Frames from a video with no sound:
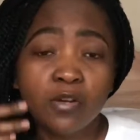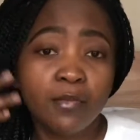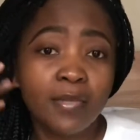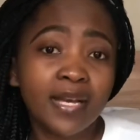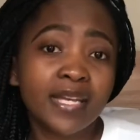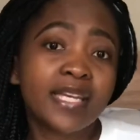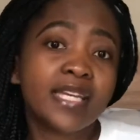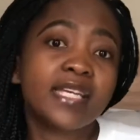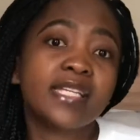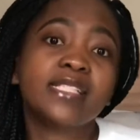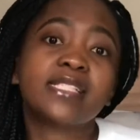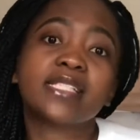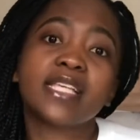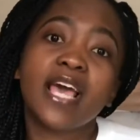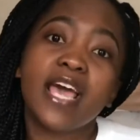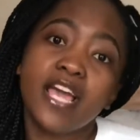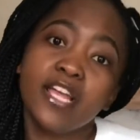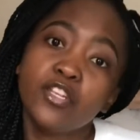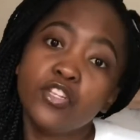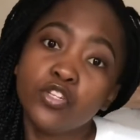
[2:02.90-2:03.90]
markets
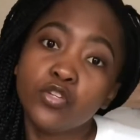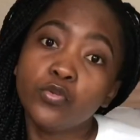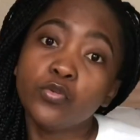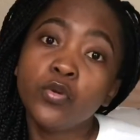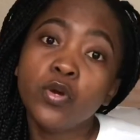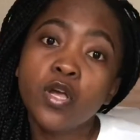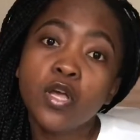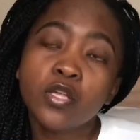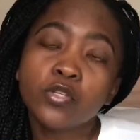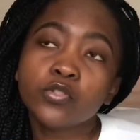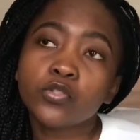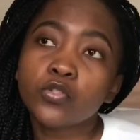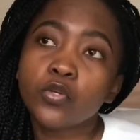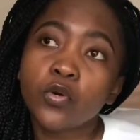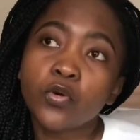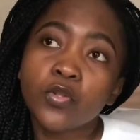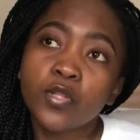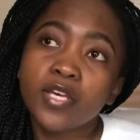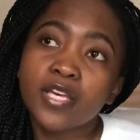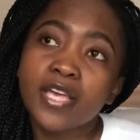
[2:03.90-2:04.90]
and you, so
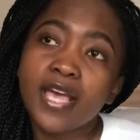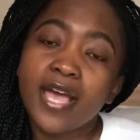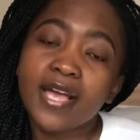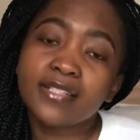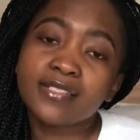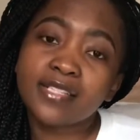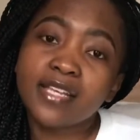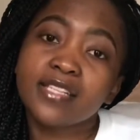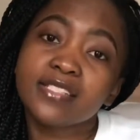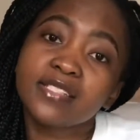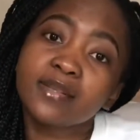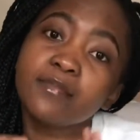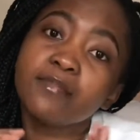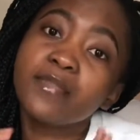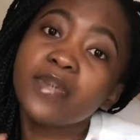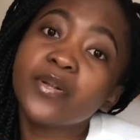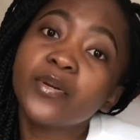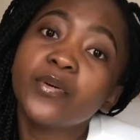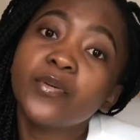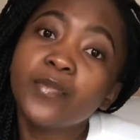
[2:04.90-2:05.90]
they act as a
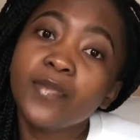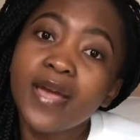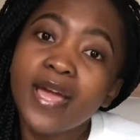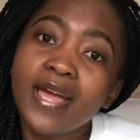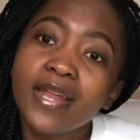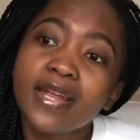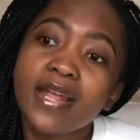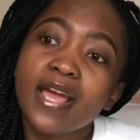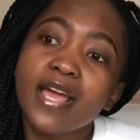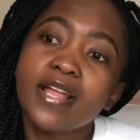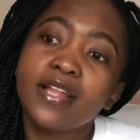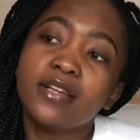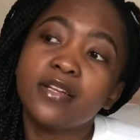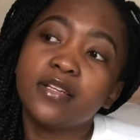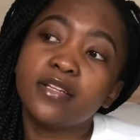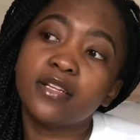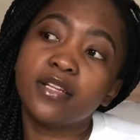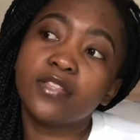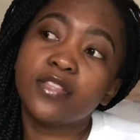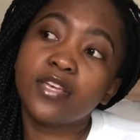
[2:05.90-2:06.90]
middleman
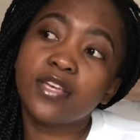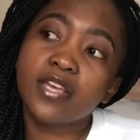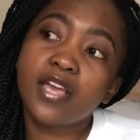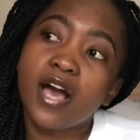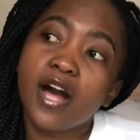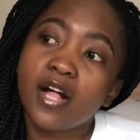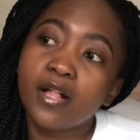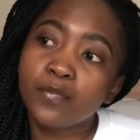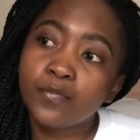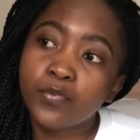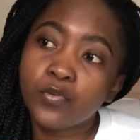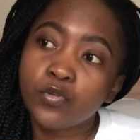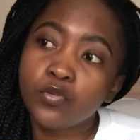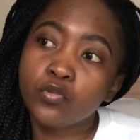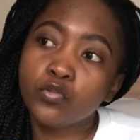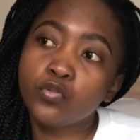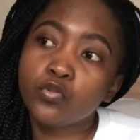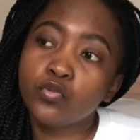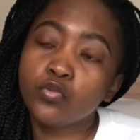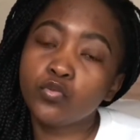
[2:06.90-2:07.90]
and they help you
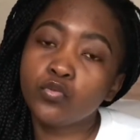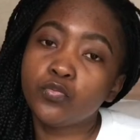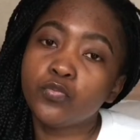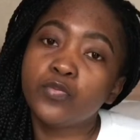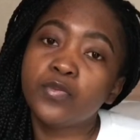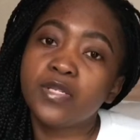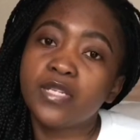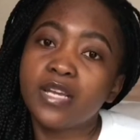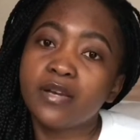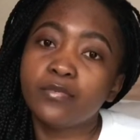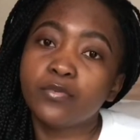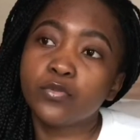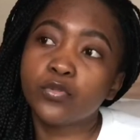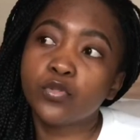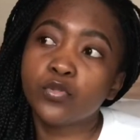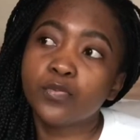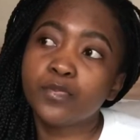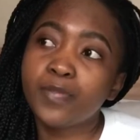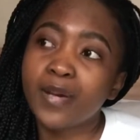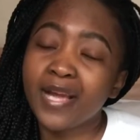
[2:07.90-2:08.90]
to be able
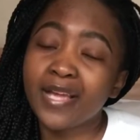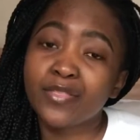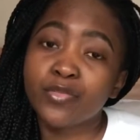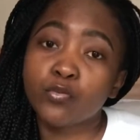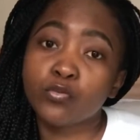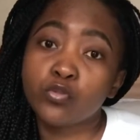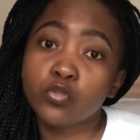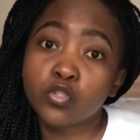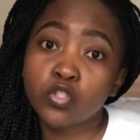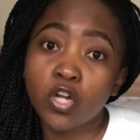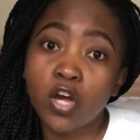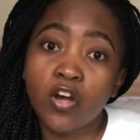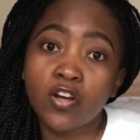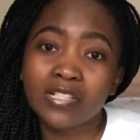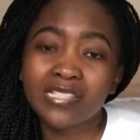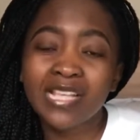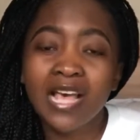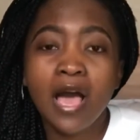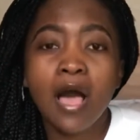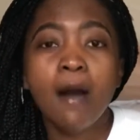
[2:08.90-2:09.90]
to buy those
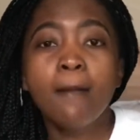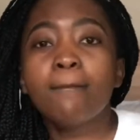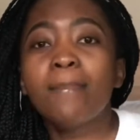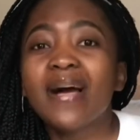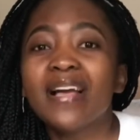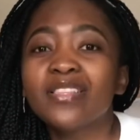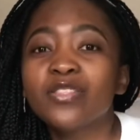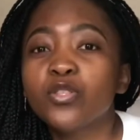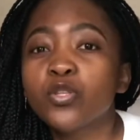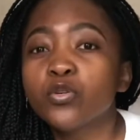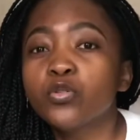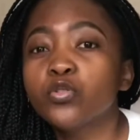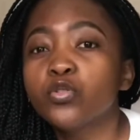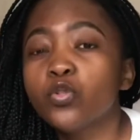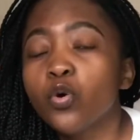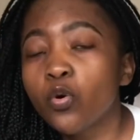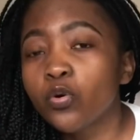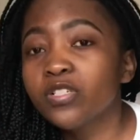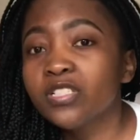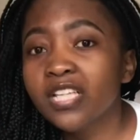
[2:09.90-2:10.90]
stocks, but they
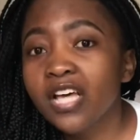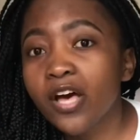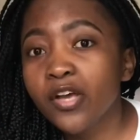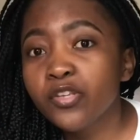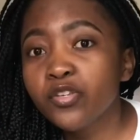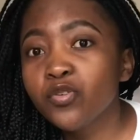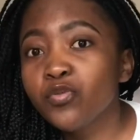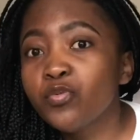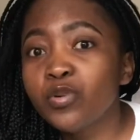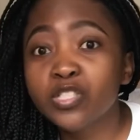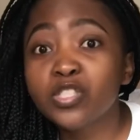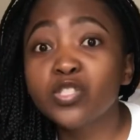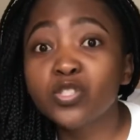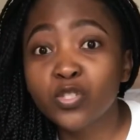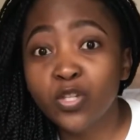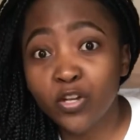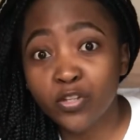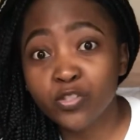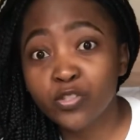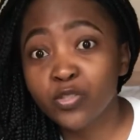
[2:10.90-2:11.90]
don't tell you which
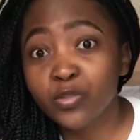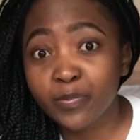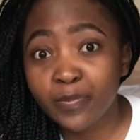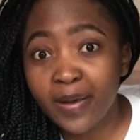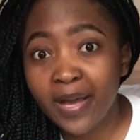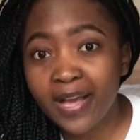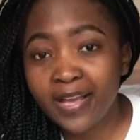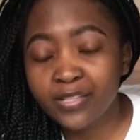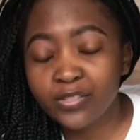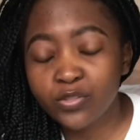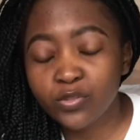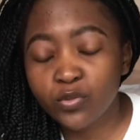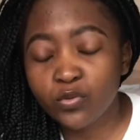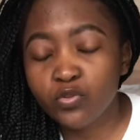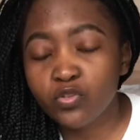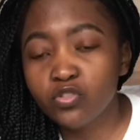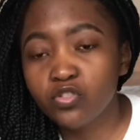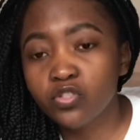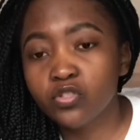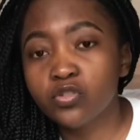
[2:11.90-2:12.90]
stocks to buy, so
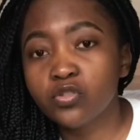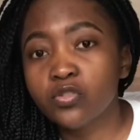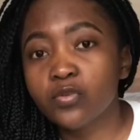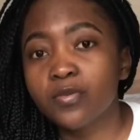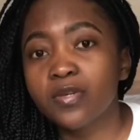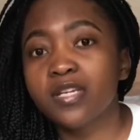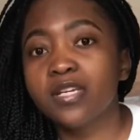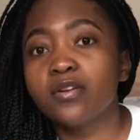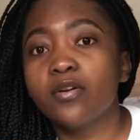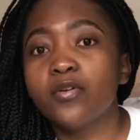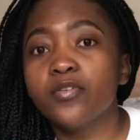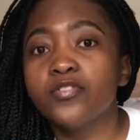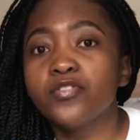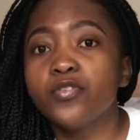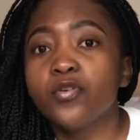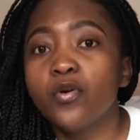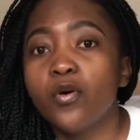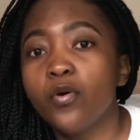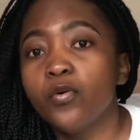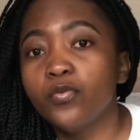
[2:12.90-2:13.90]
you're just doing it on your
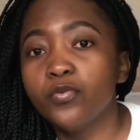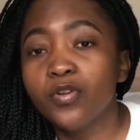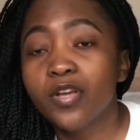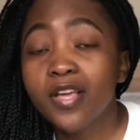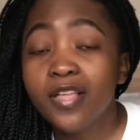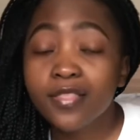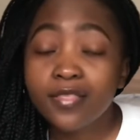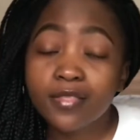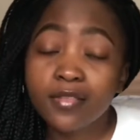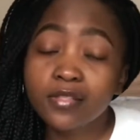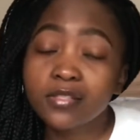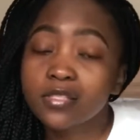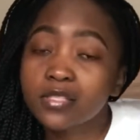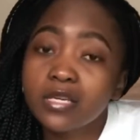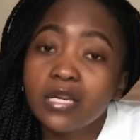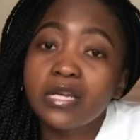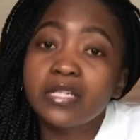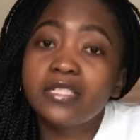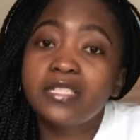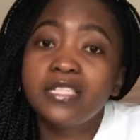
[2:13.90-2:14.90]
own. It's
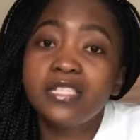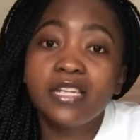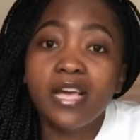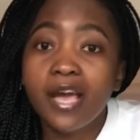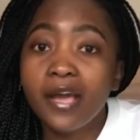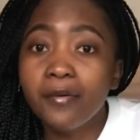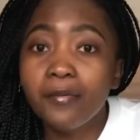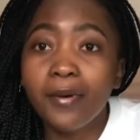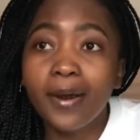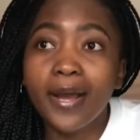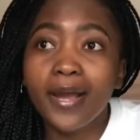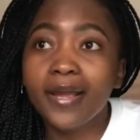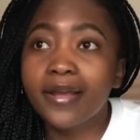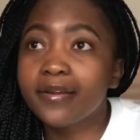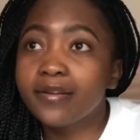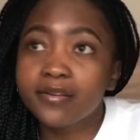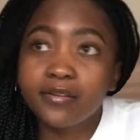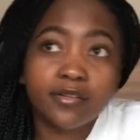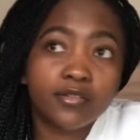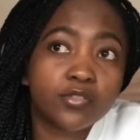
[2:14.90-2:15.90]
a DIY
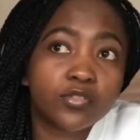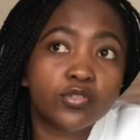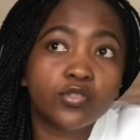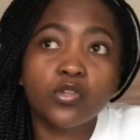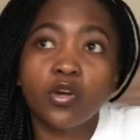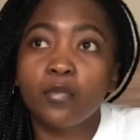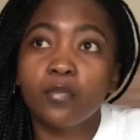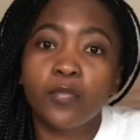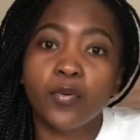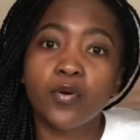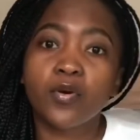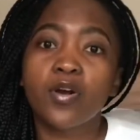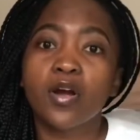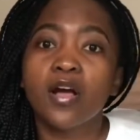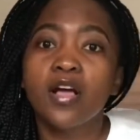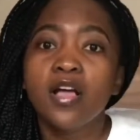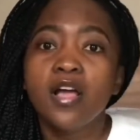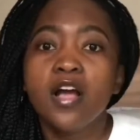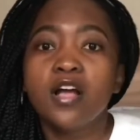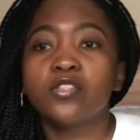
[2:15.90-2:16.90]
stockbroker.
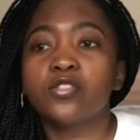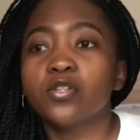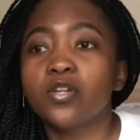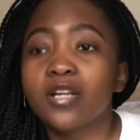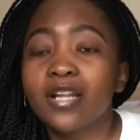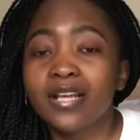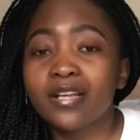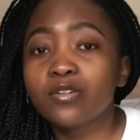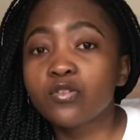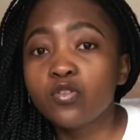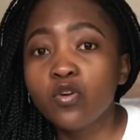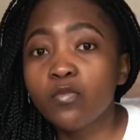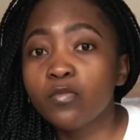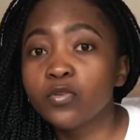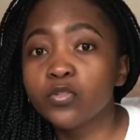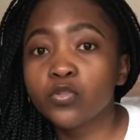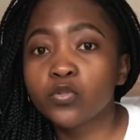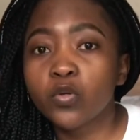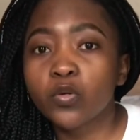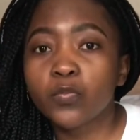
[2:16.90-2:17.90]
It's not like normal
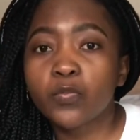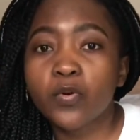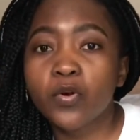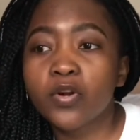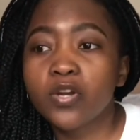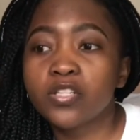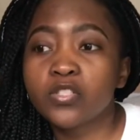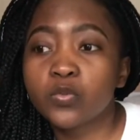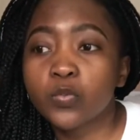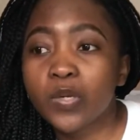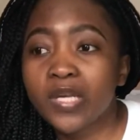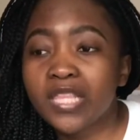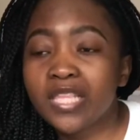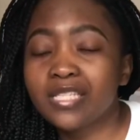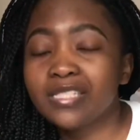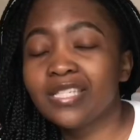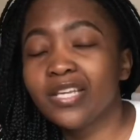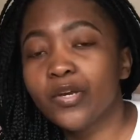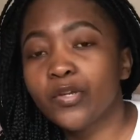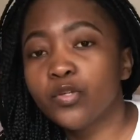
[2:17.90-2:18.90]
stockbrokers where they
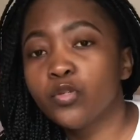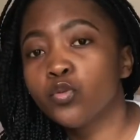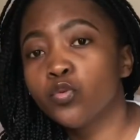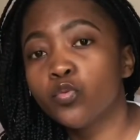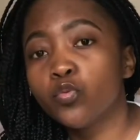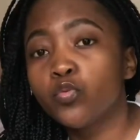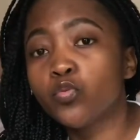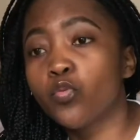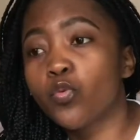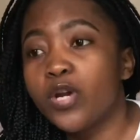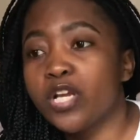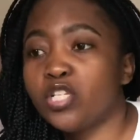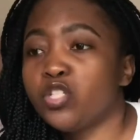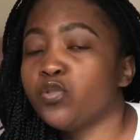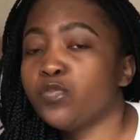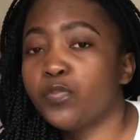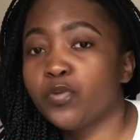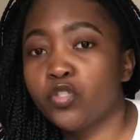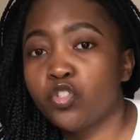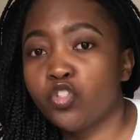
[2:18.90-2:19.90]
tell you where to
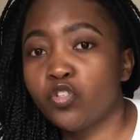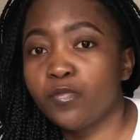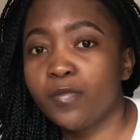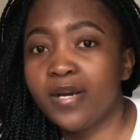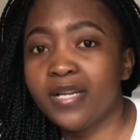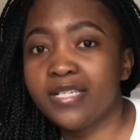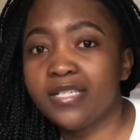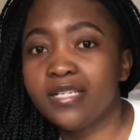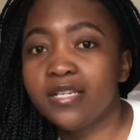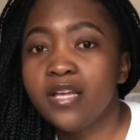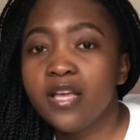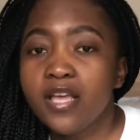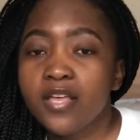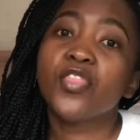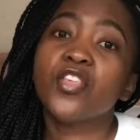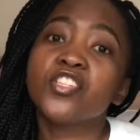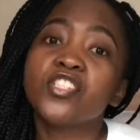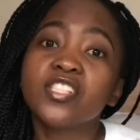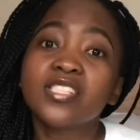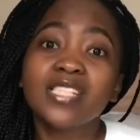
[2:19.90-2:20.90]
put your money.
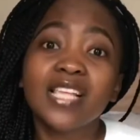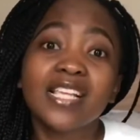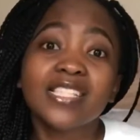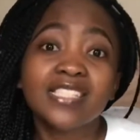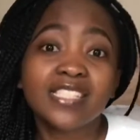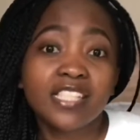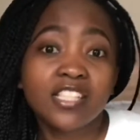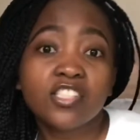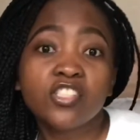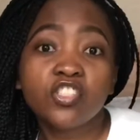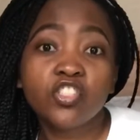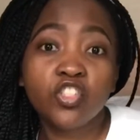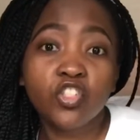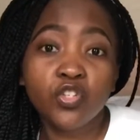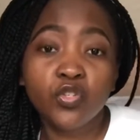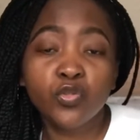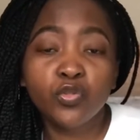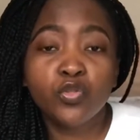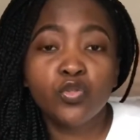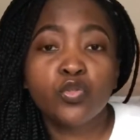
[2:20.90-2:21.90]
They just assist
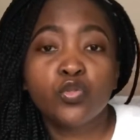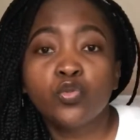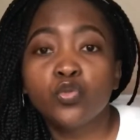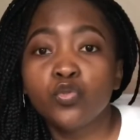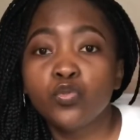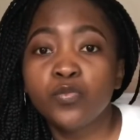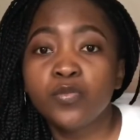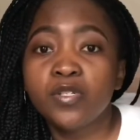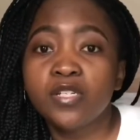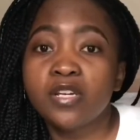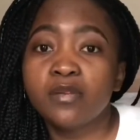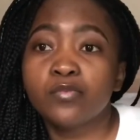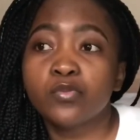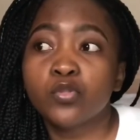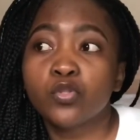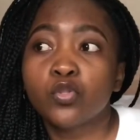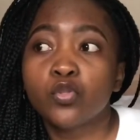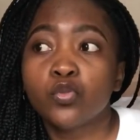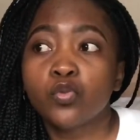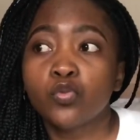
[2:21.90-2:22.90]
you to be able
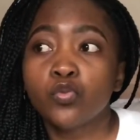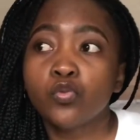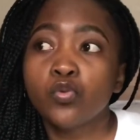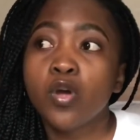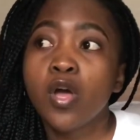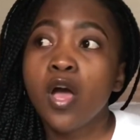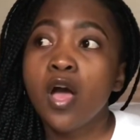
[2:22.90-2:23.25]
to